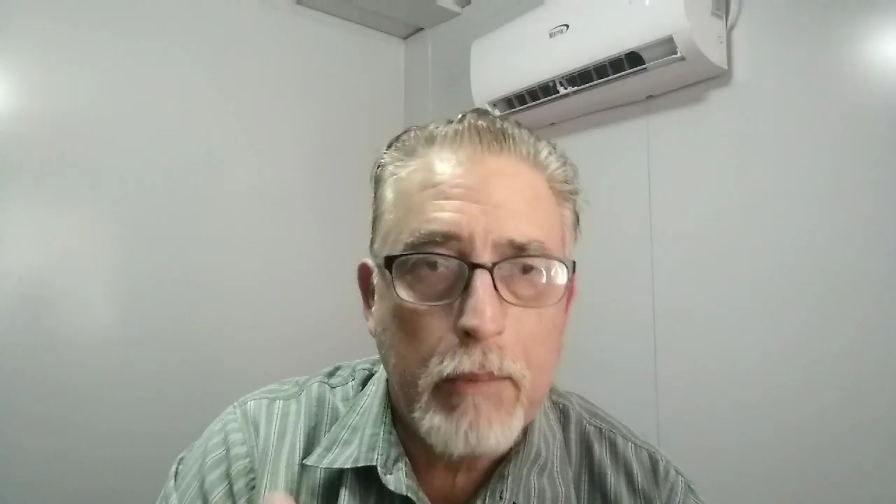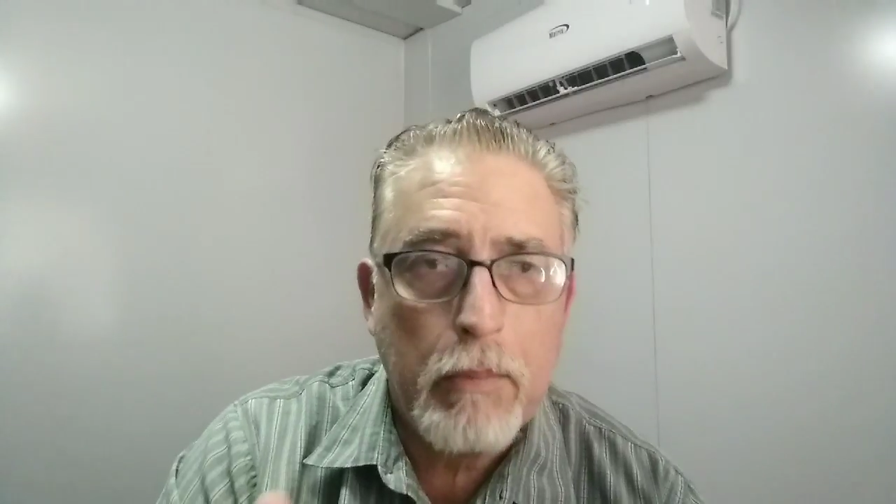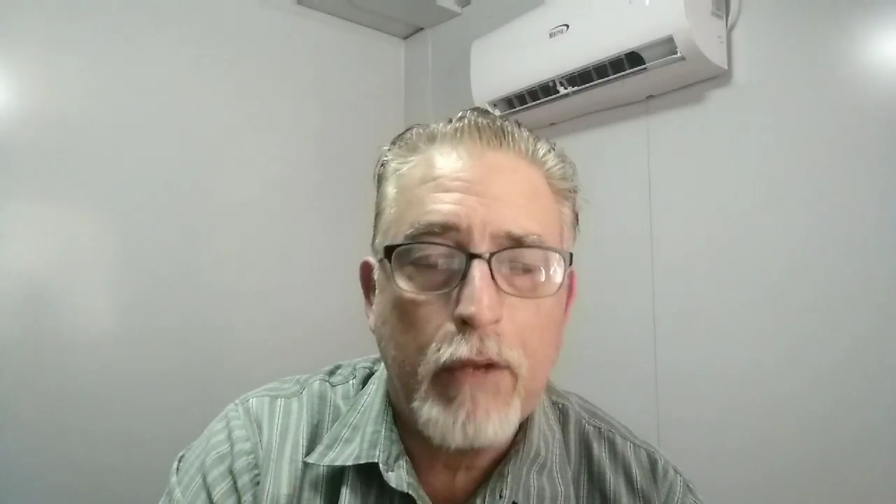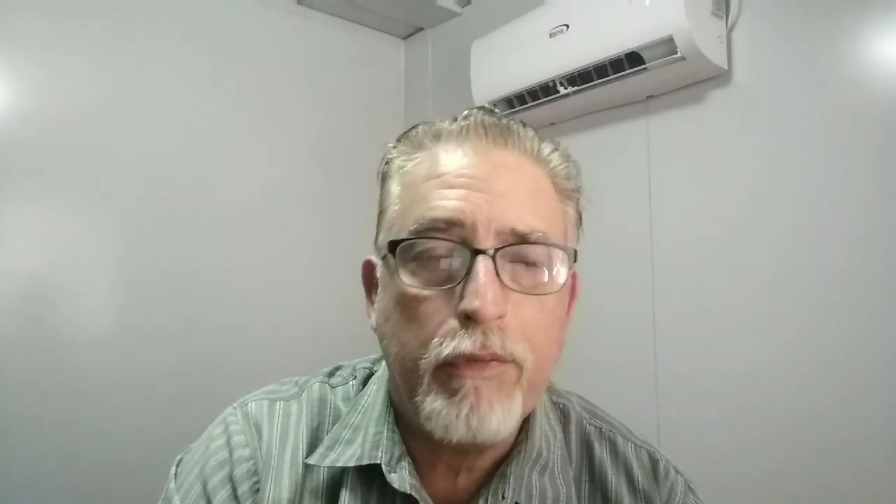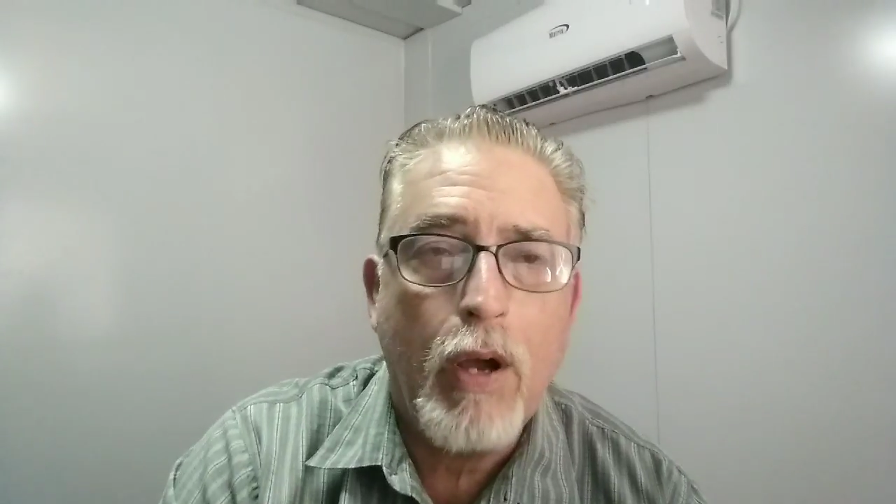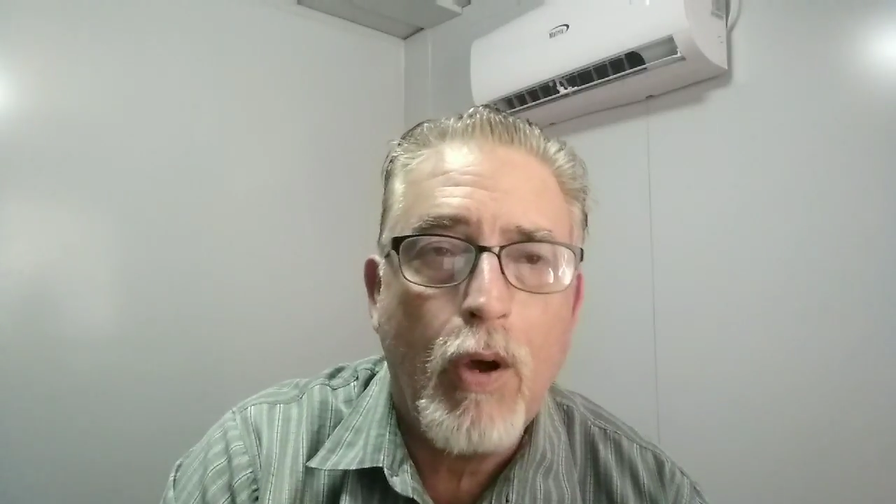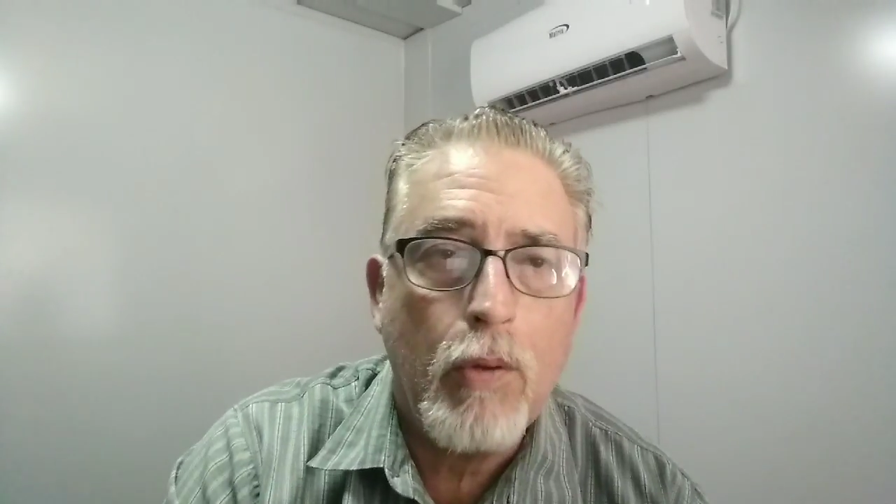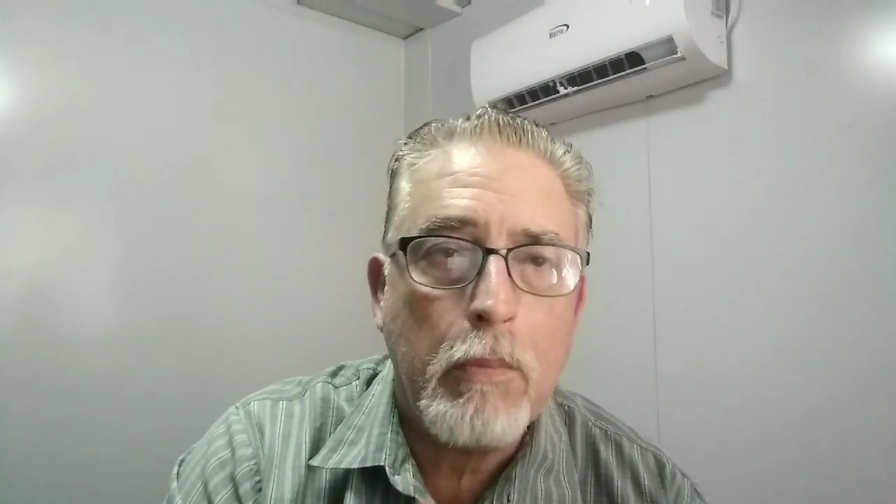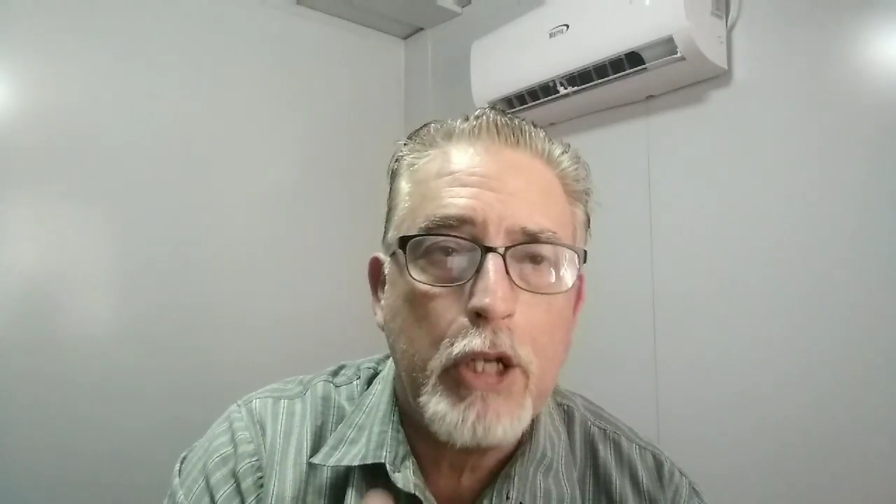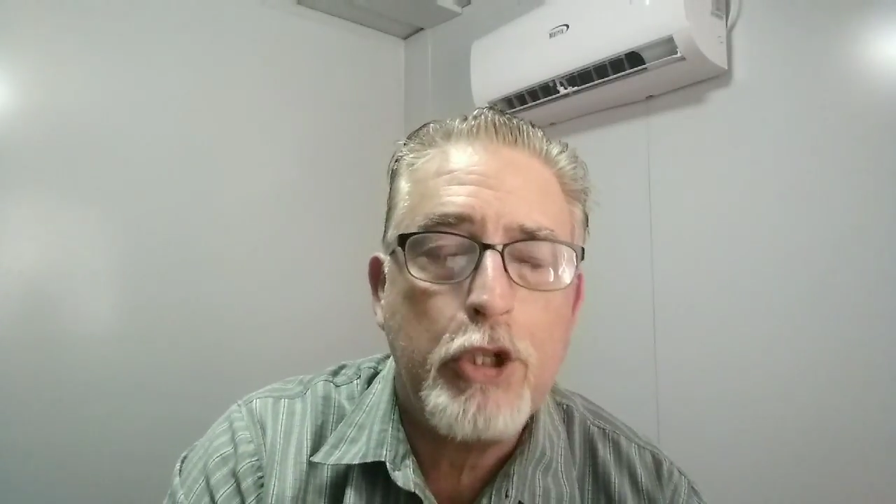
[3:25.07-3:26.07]
like my
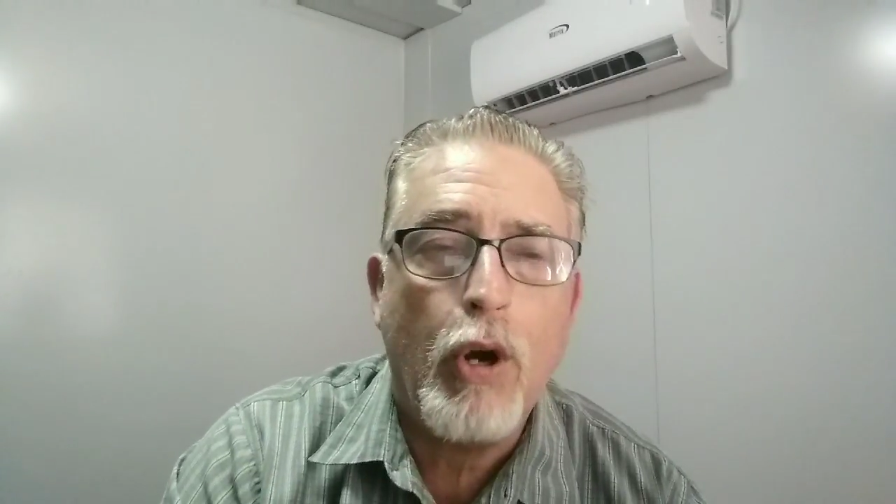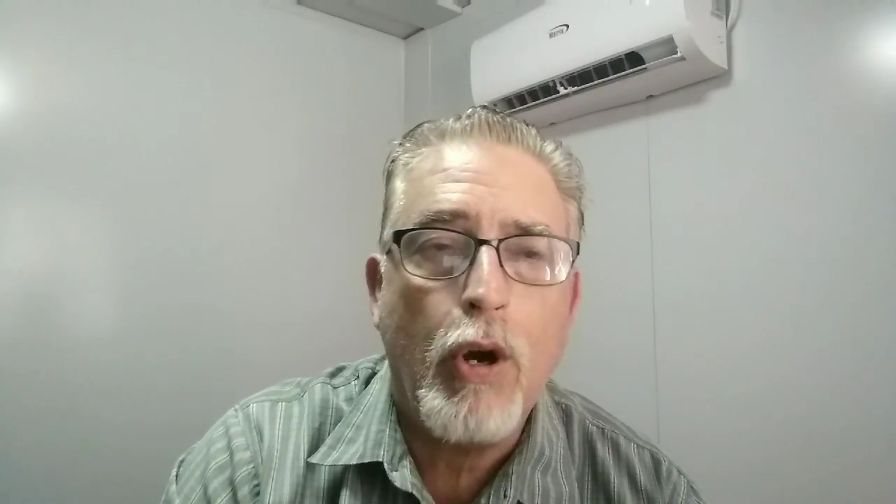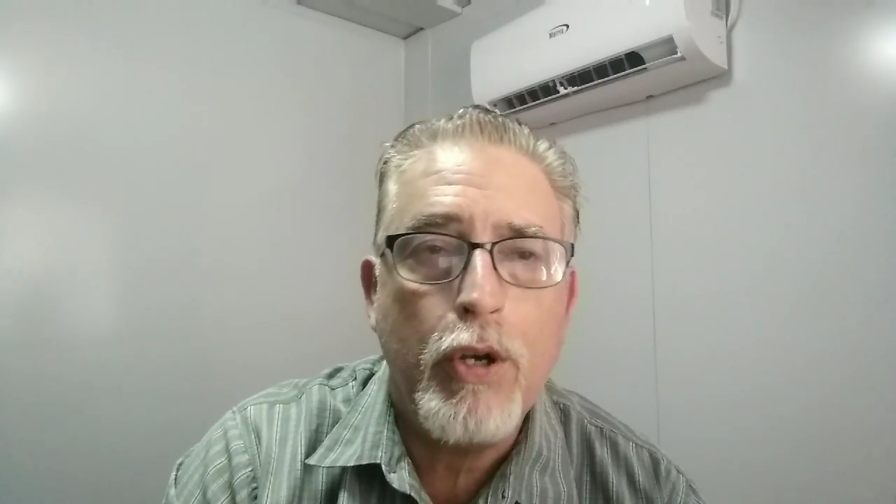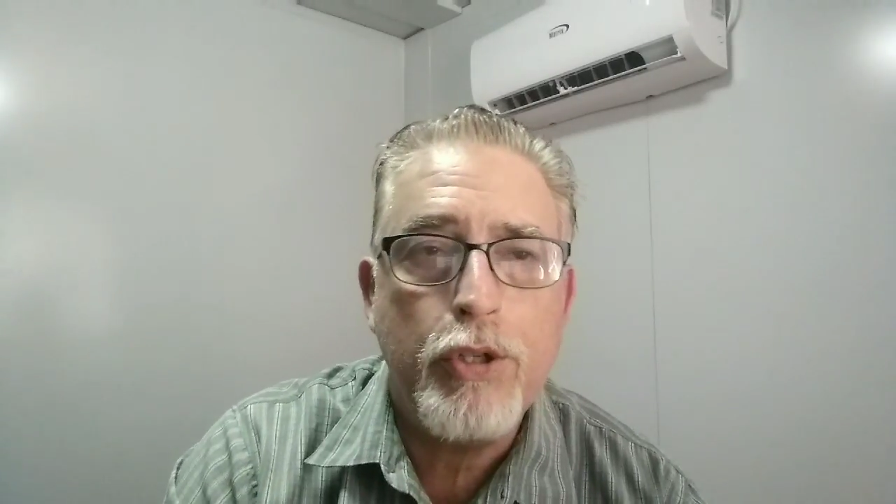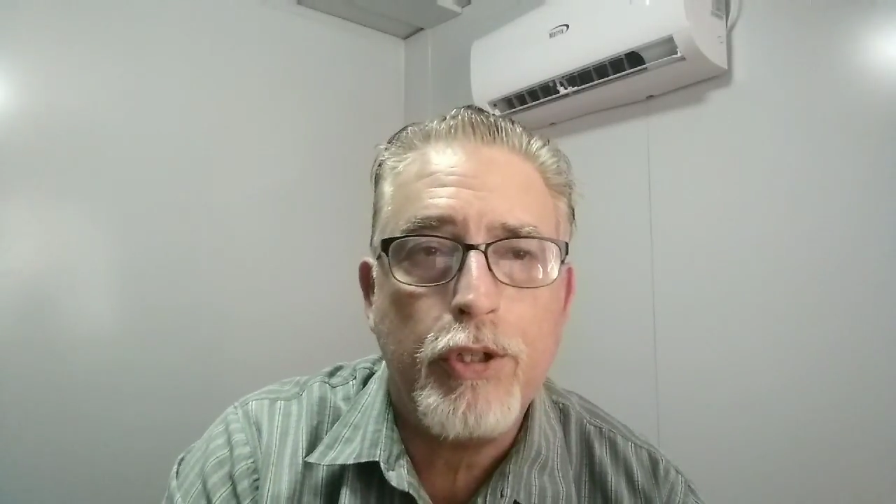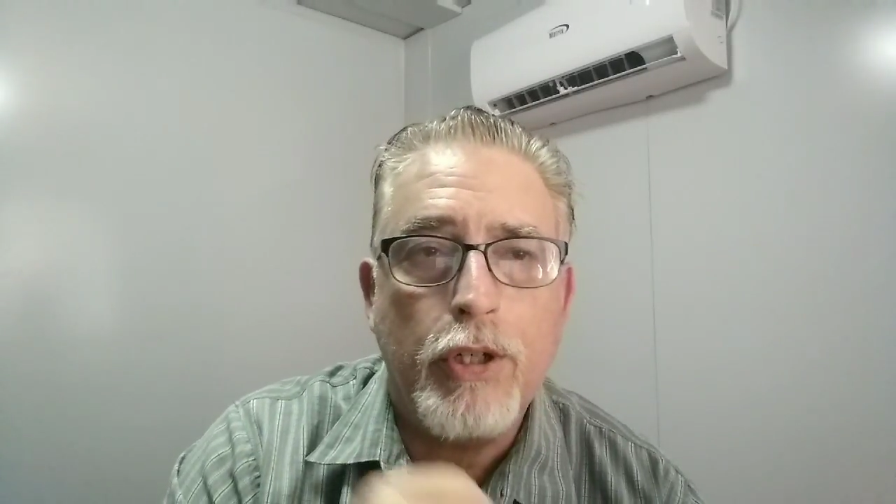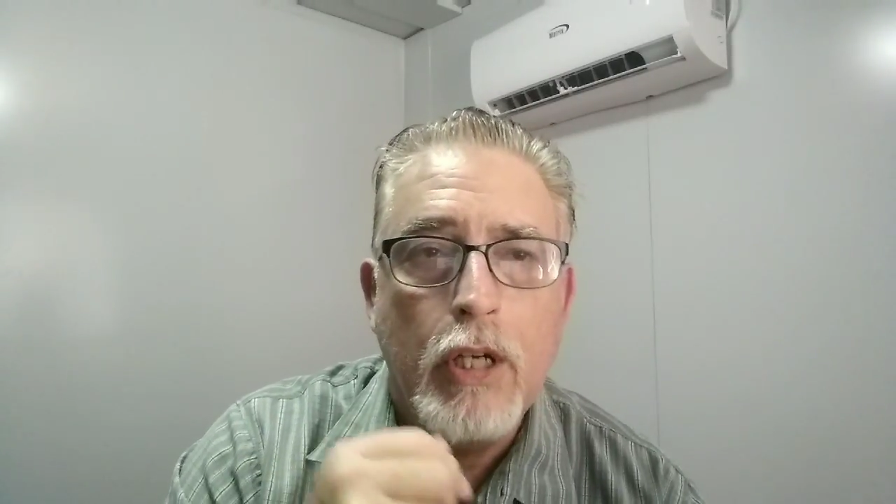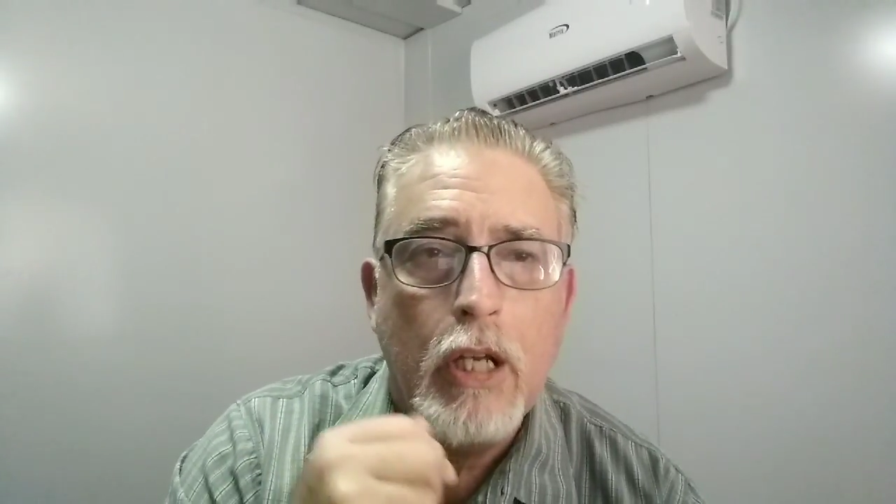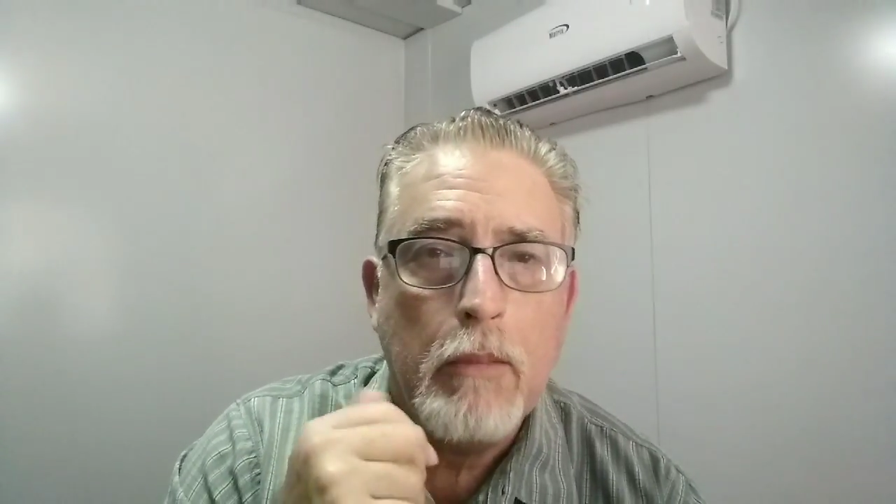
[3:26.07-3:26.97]
phone, my charger,